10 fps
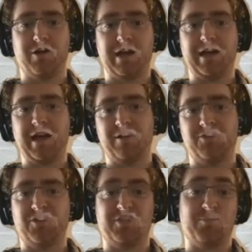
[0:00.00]
again,
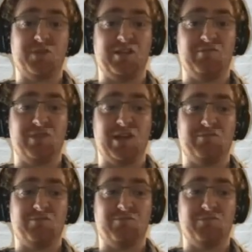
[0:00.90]
it's just something that
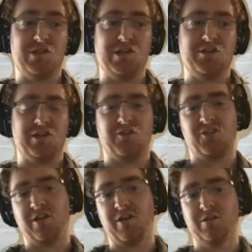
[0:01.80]
you need to
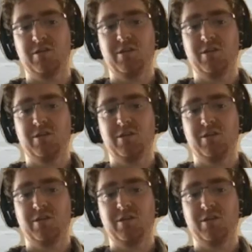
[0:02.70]
consider,